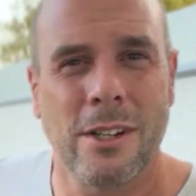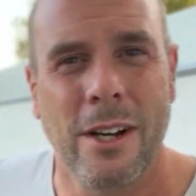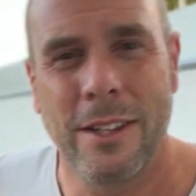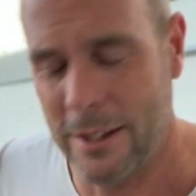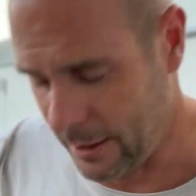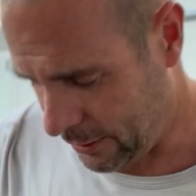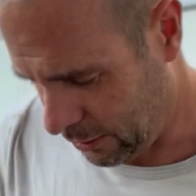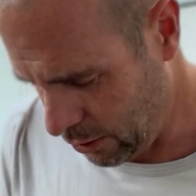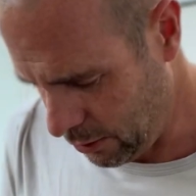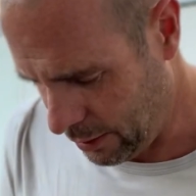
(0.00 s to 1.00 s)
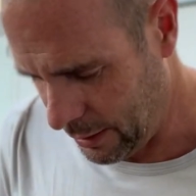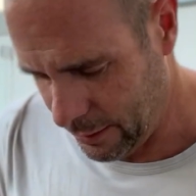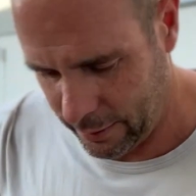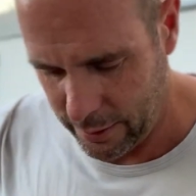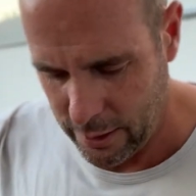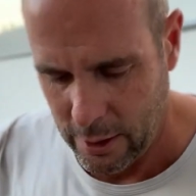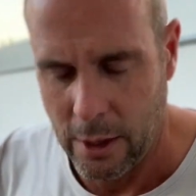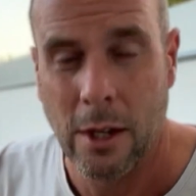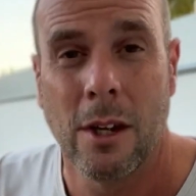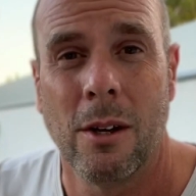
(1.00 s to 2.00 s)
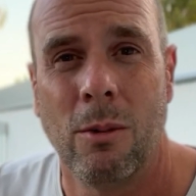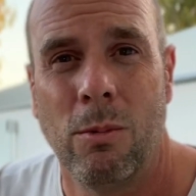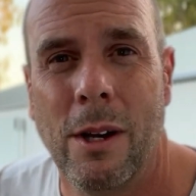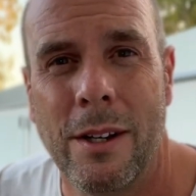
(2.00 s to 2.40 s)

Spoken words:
I think does two things. One